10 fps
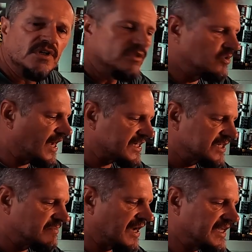to
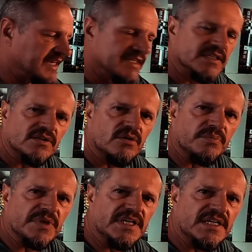actually make it
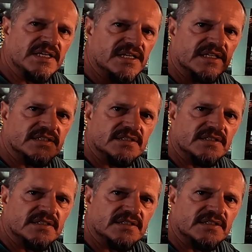completely that